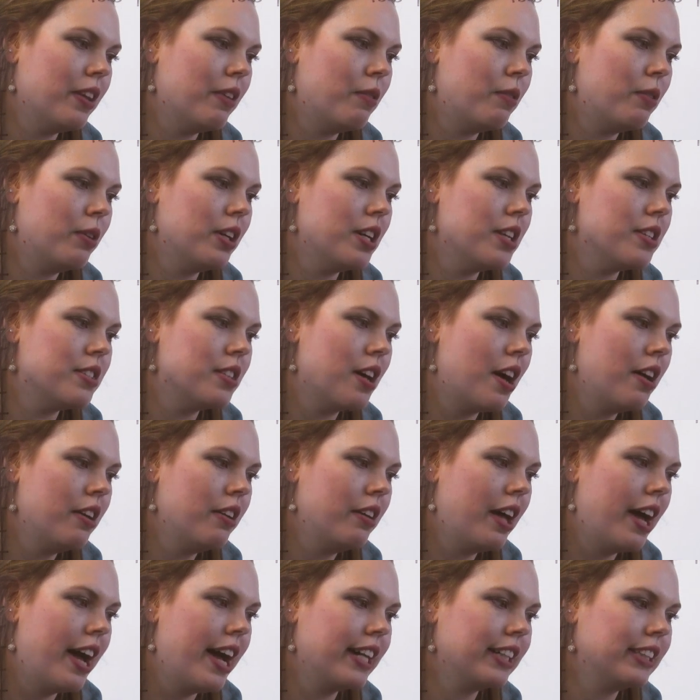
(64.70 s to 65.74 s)
the
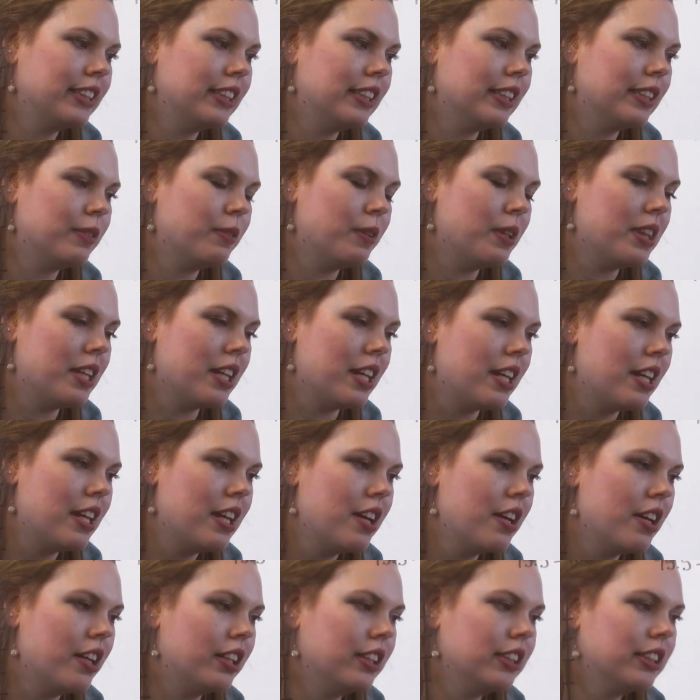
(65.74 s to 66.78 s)
horizontal axis with the
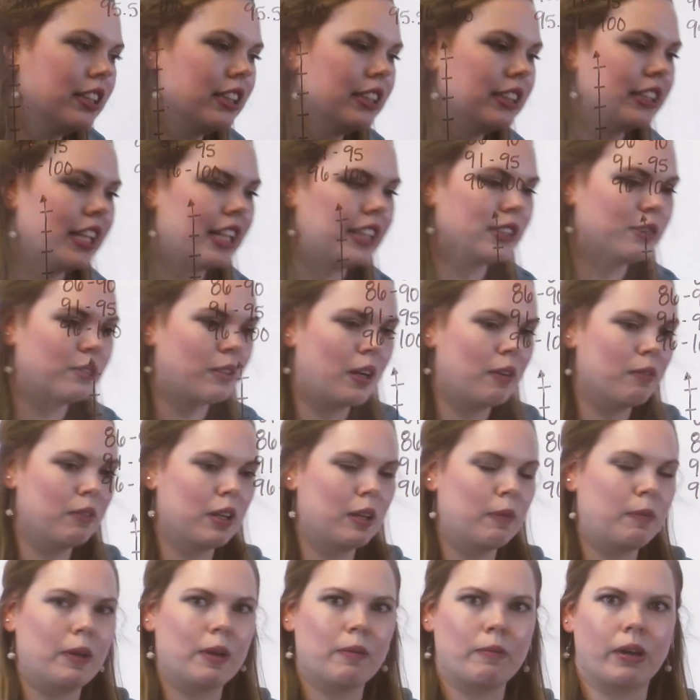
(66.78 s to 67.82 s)
years because that's where I'm
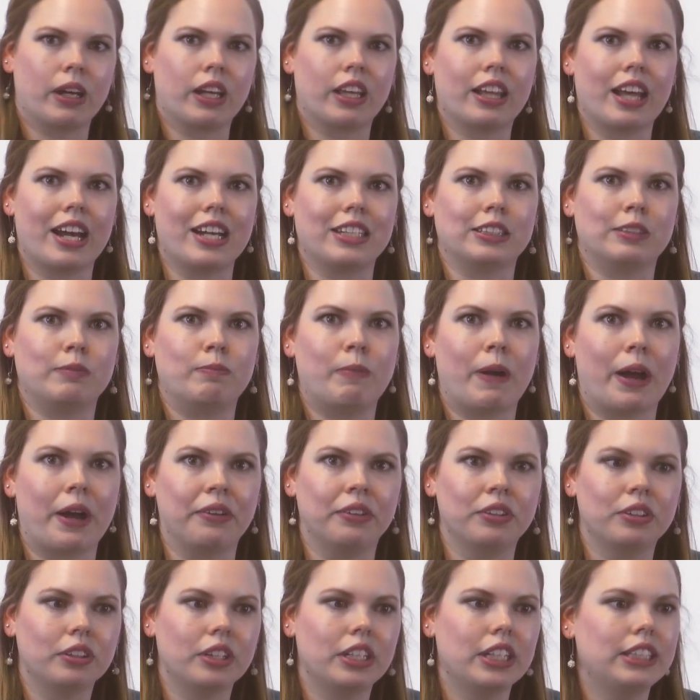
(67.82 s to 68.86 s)
going to put my class
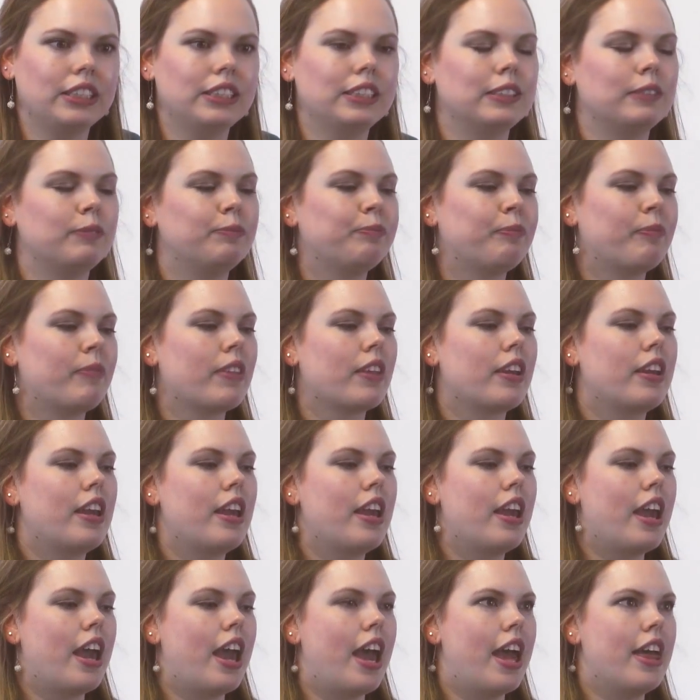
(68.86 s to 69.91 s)
boundaries.
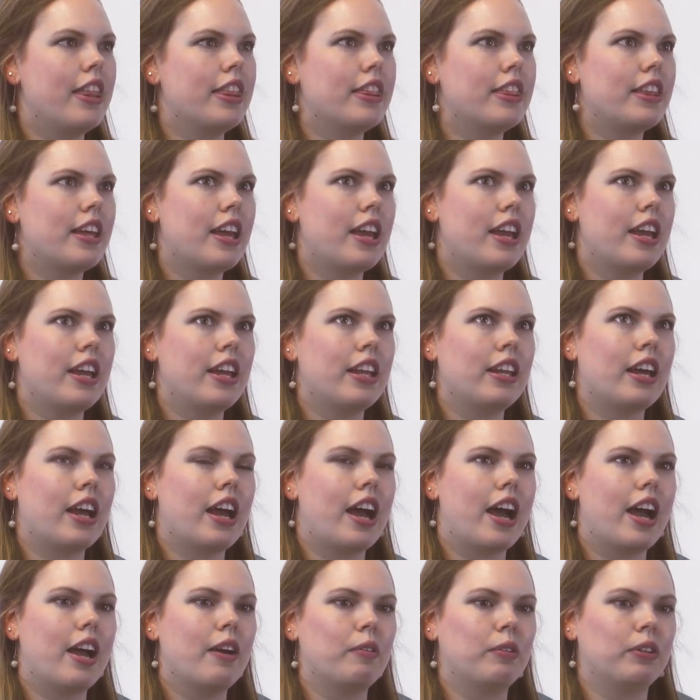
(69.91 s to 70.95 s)
And then
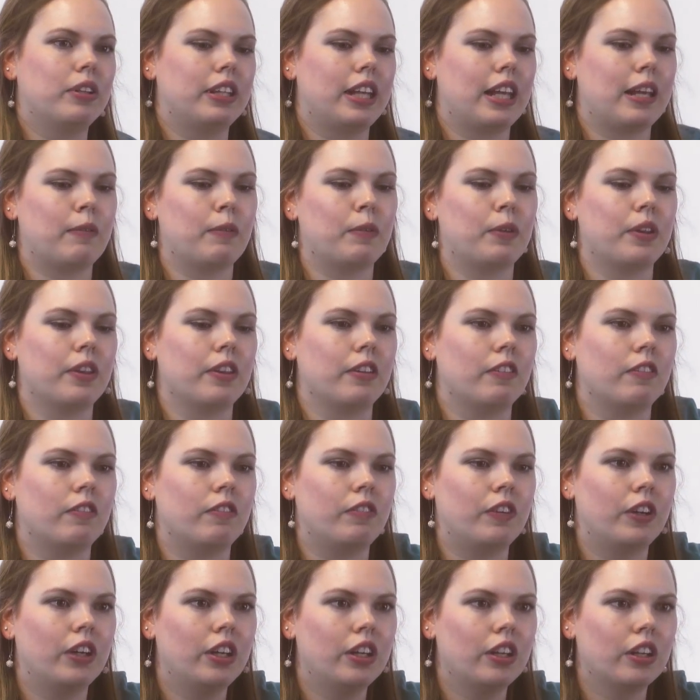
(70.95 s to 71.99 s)
I will label the
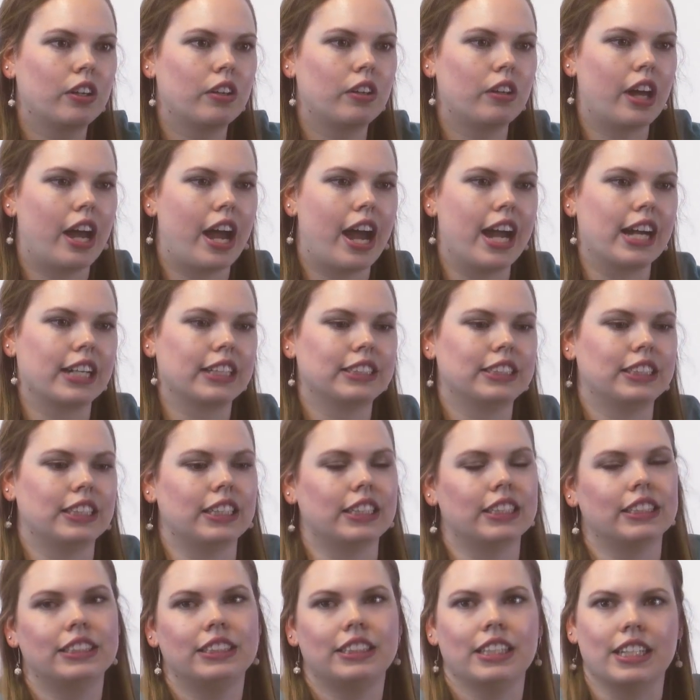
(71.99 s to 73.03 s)
vertical
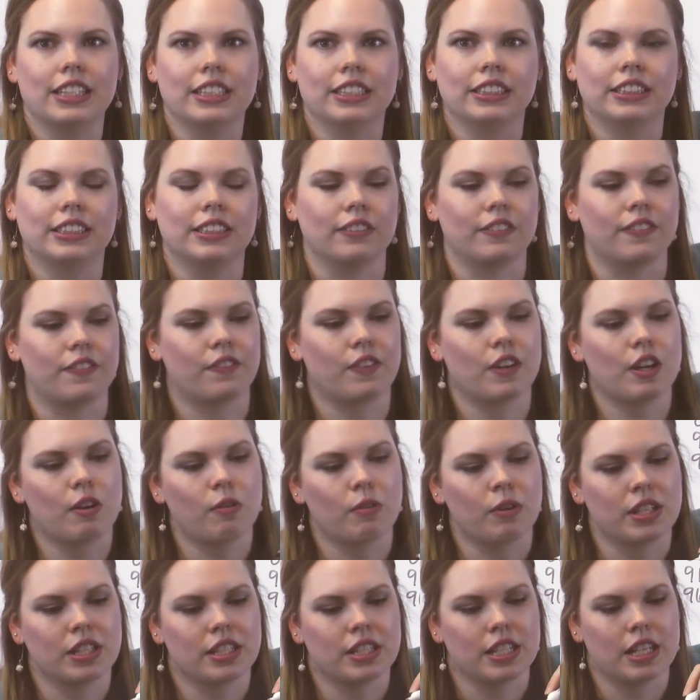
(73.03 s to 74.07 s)
axis is the
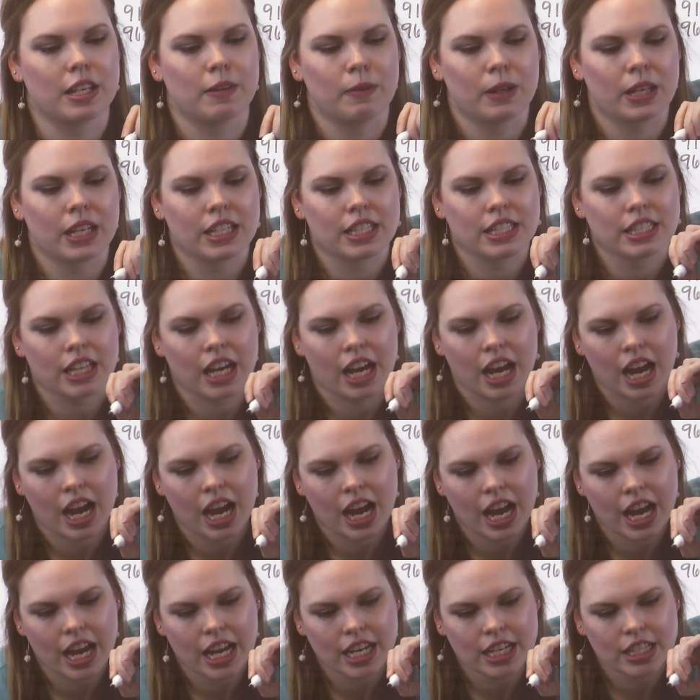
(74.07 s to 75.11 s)
frequency because the
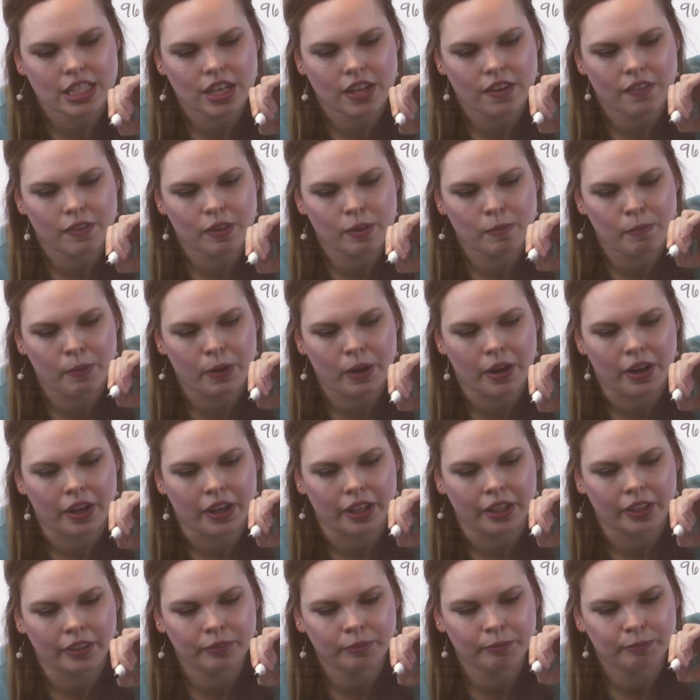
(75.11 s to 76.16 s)
height of the
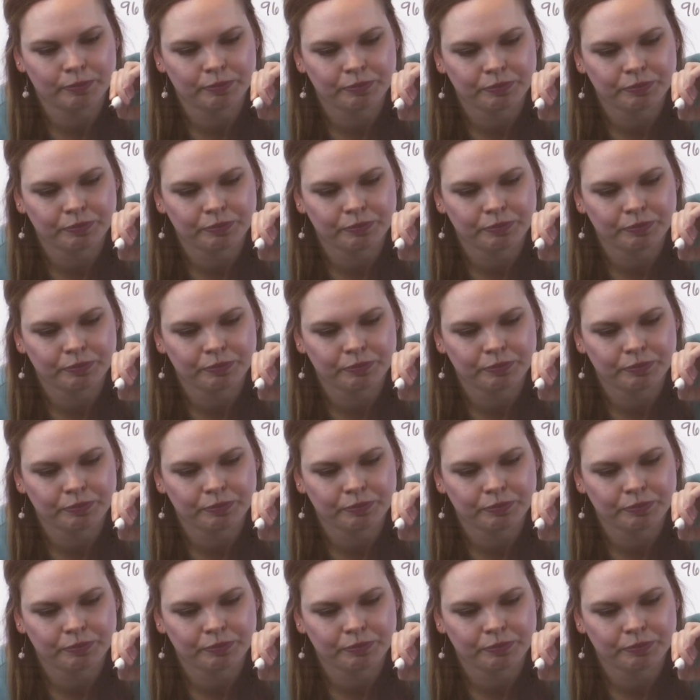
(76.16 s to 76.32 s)
bar